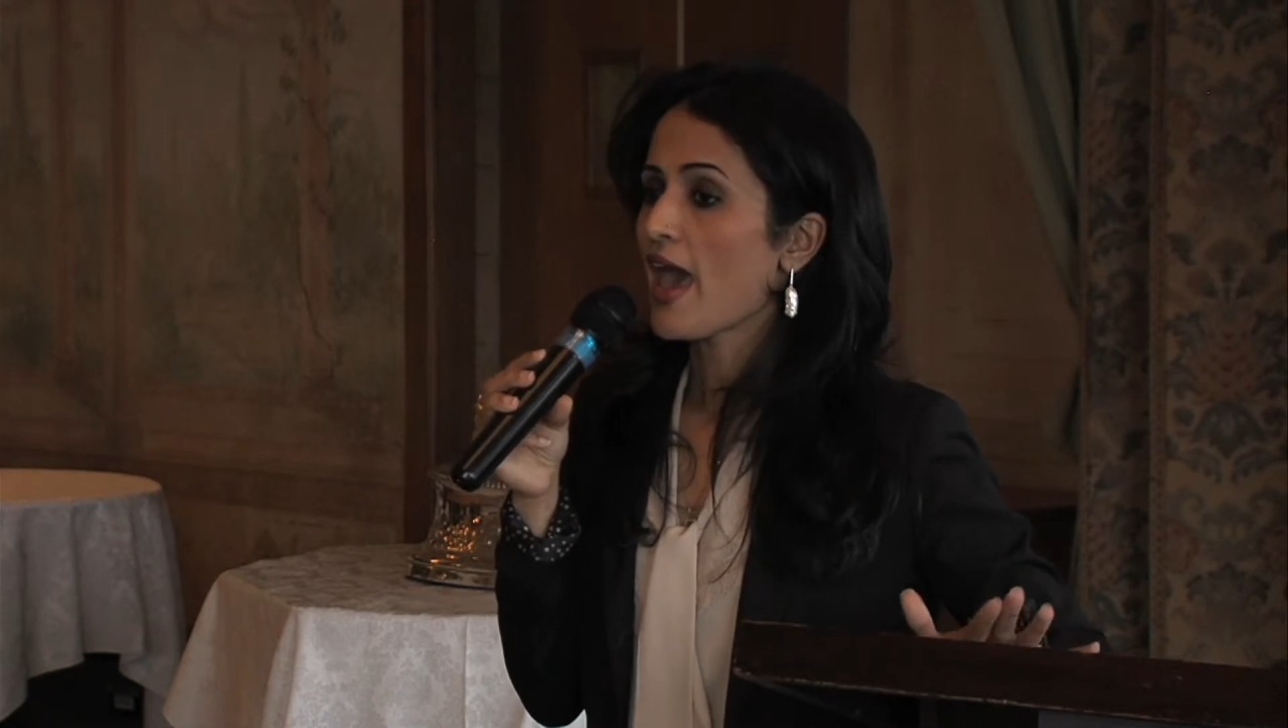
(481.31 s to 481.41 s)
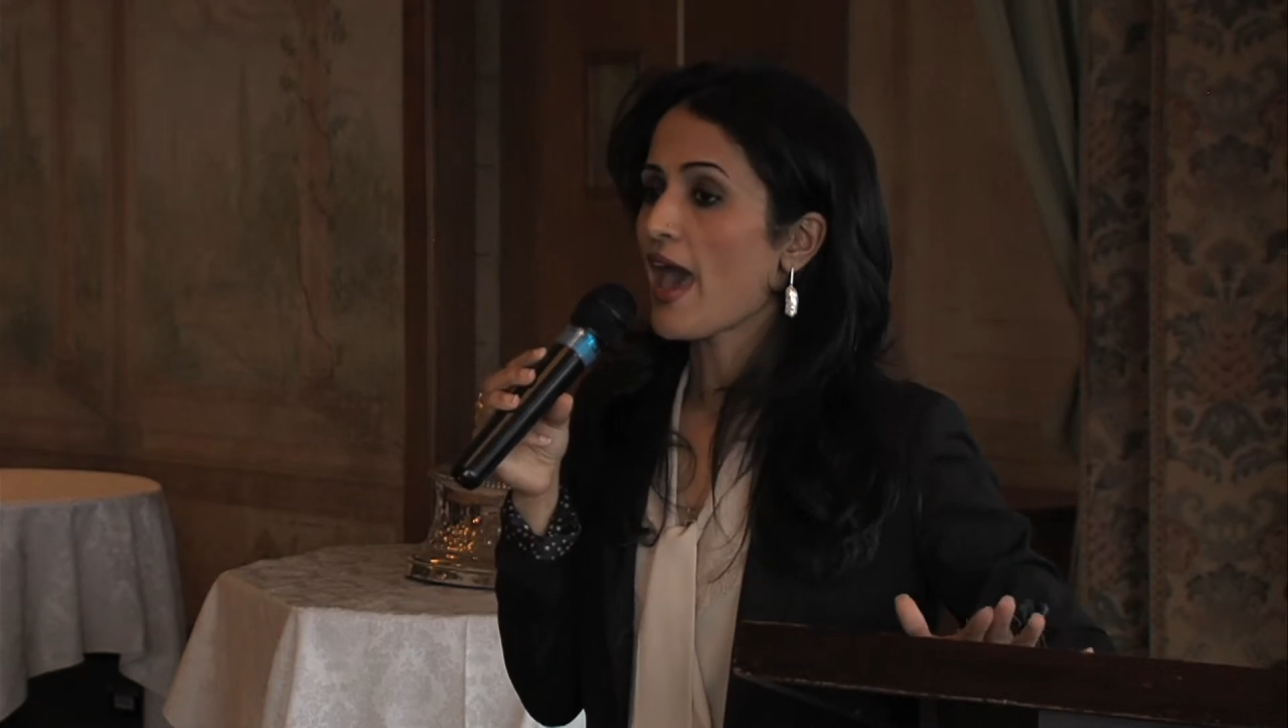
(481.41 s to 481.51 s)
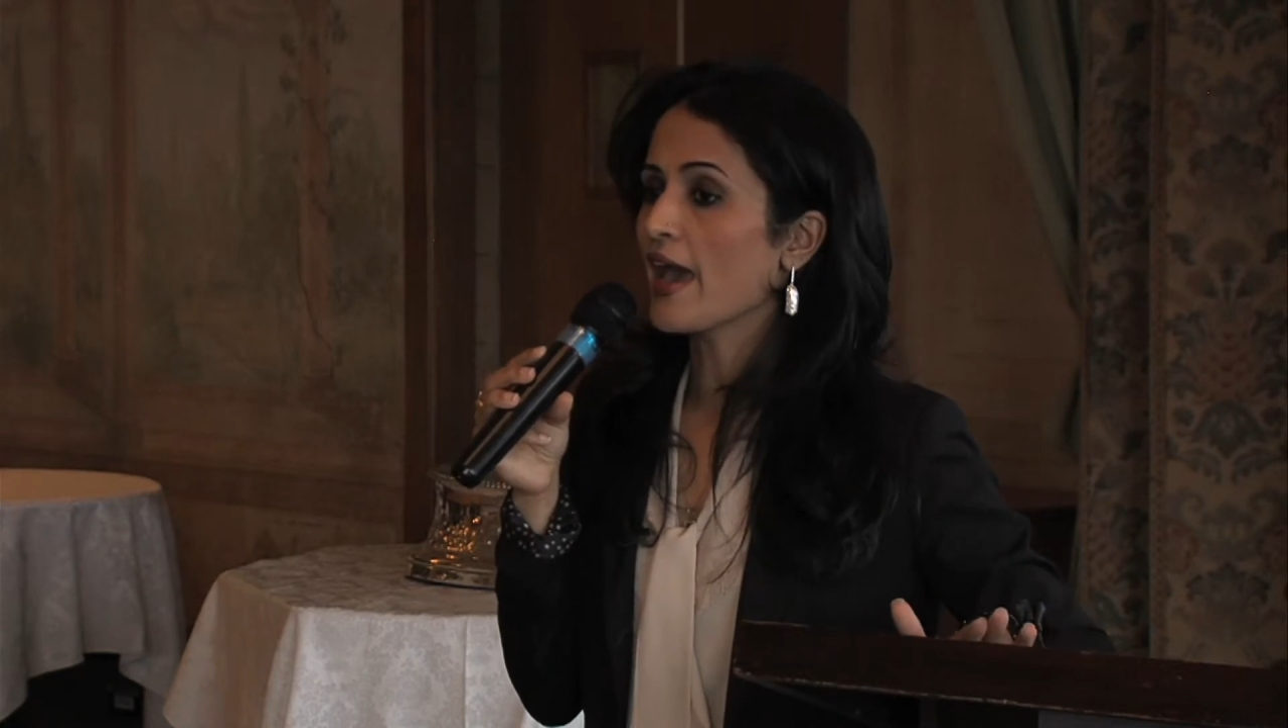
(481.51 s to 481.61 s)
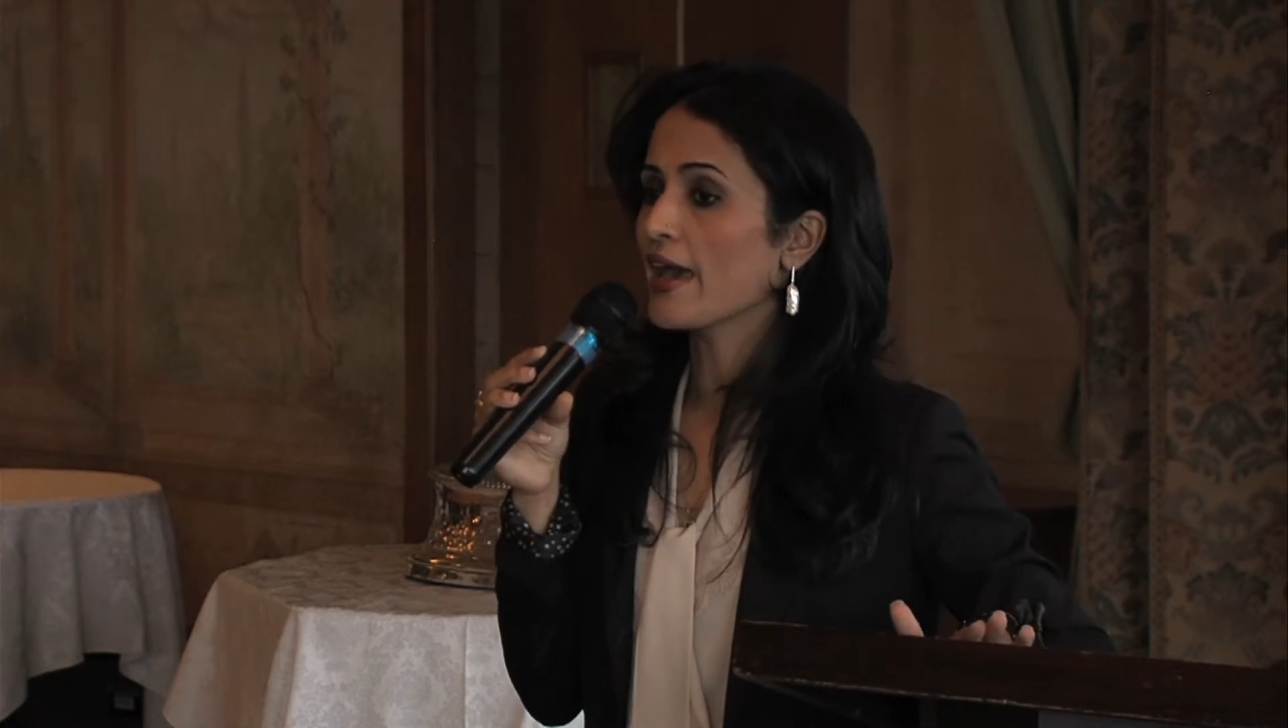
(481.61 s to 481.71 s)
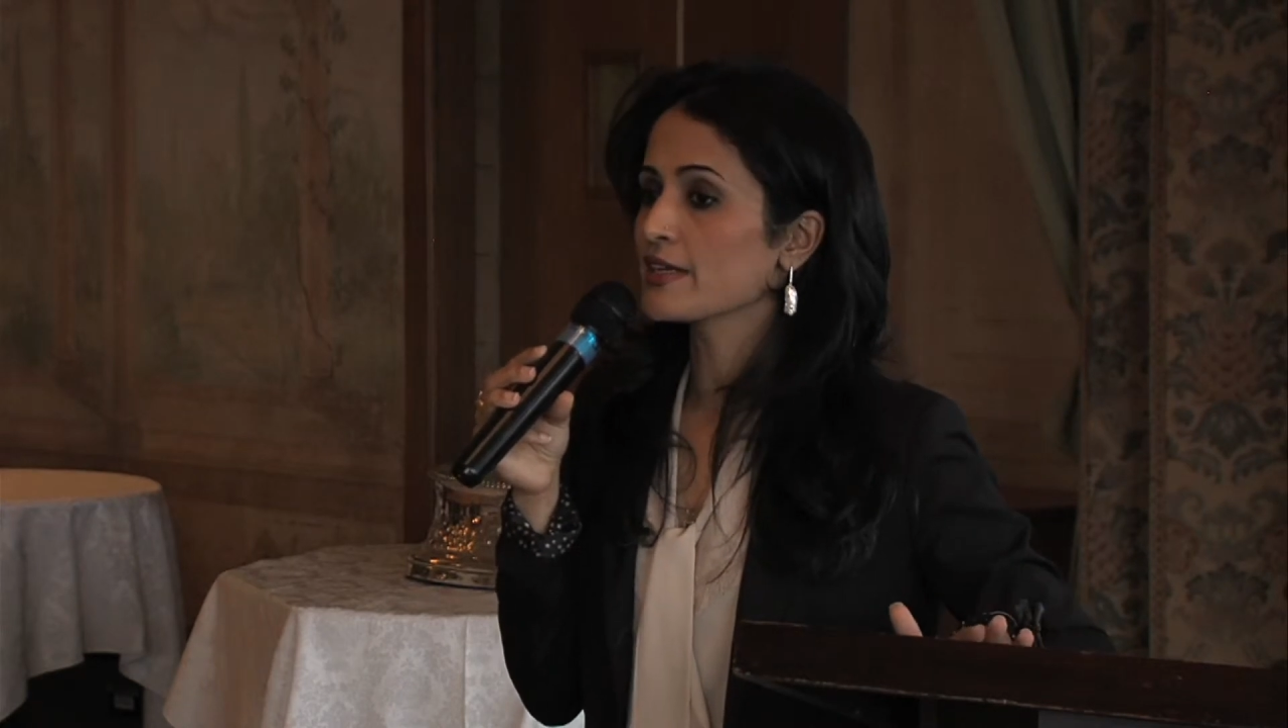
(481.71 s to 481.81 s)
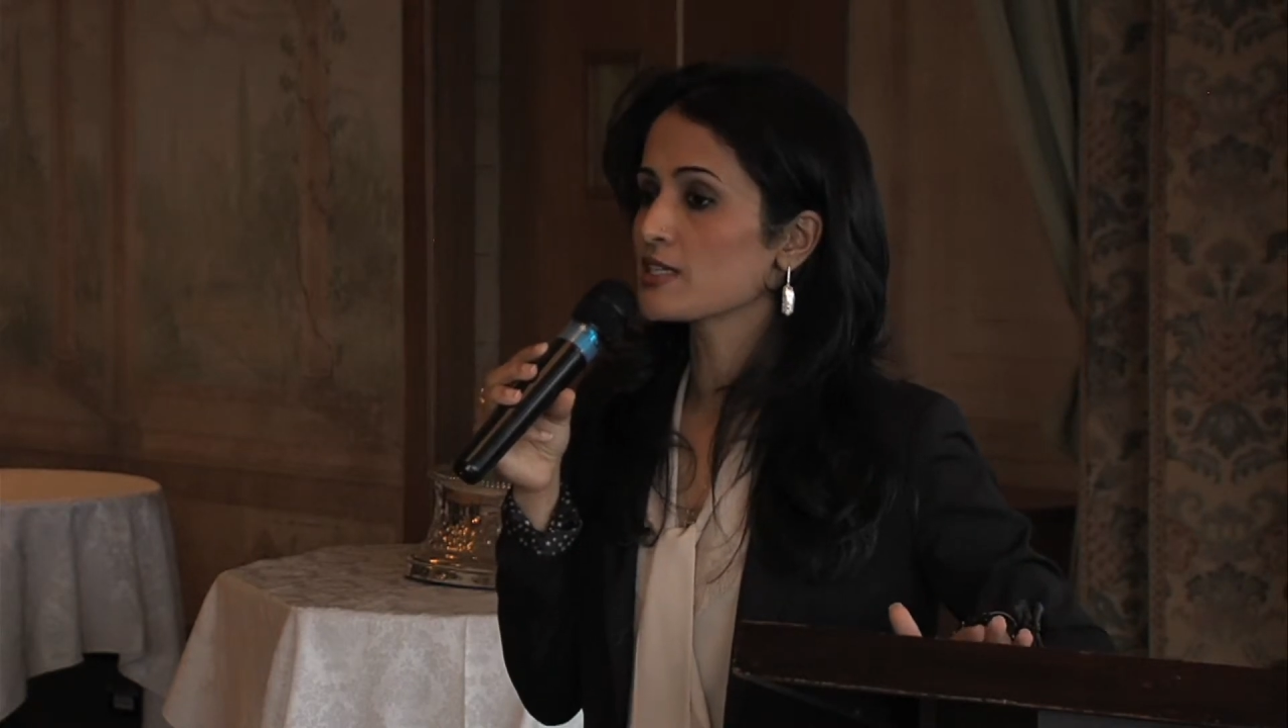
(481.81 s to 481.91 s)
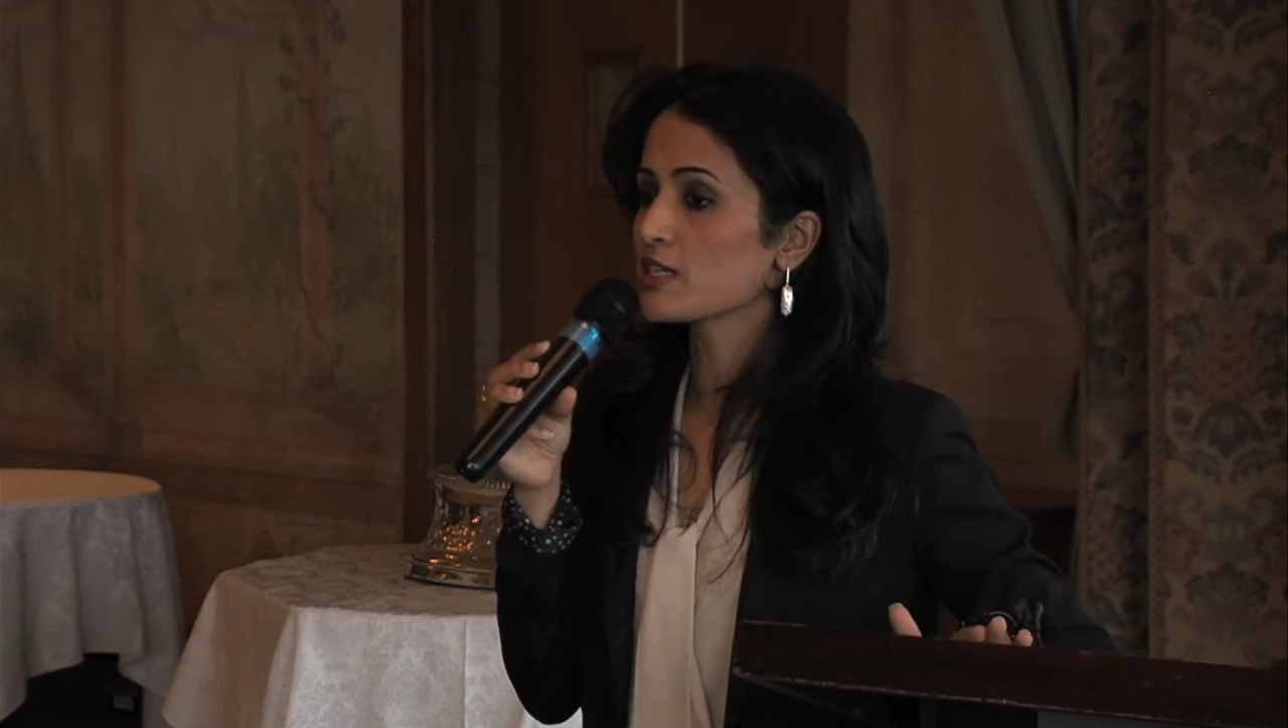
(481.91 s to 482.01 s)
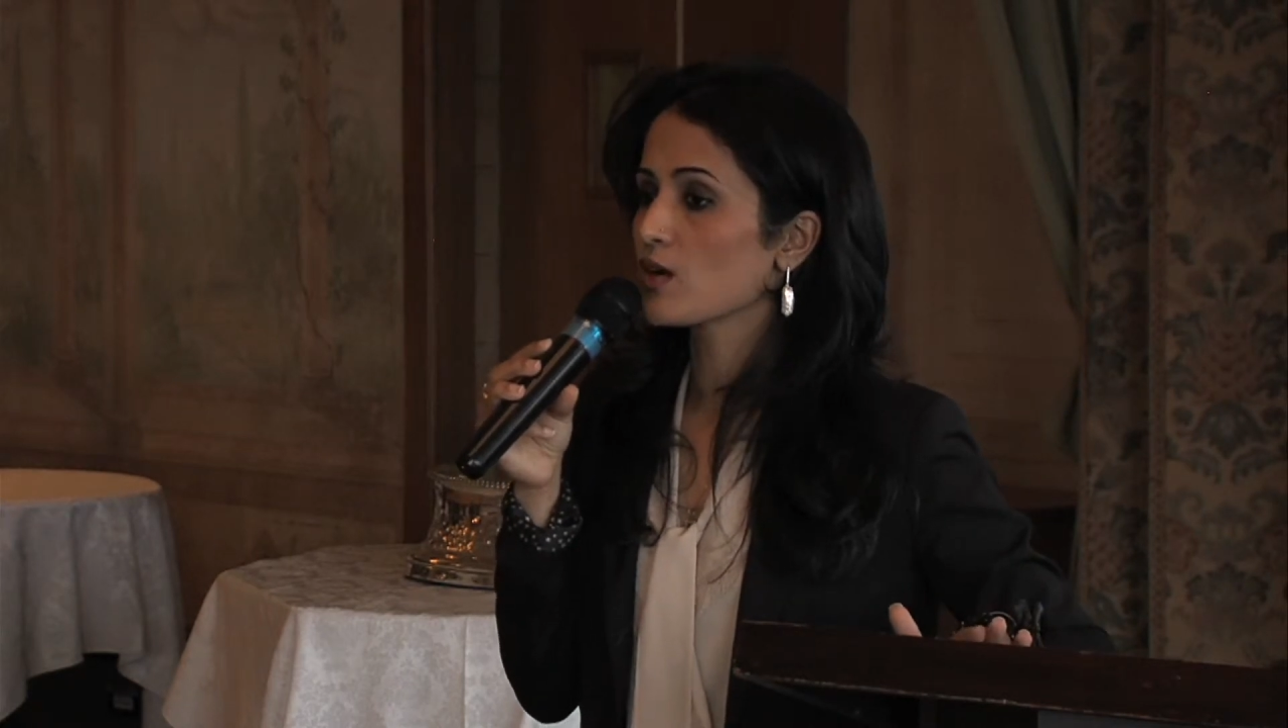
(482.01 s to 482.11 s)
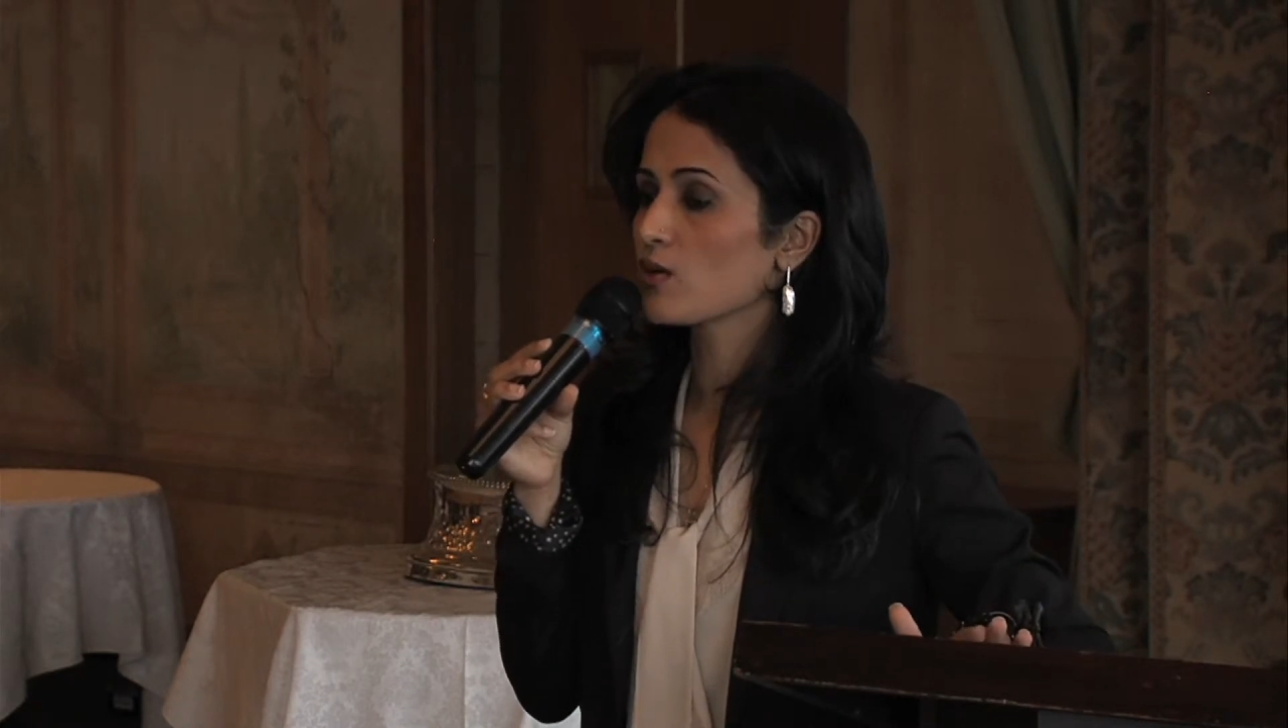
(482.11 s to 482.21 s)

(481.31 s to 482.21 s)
and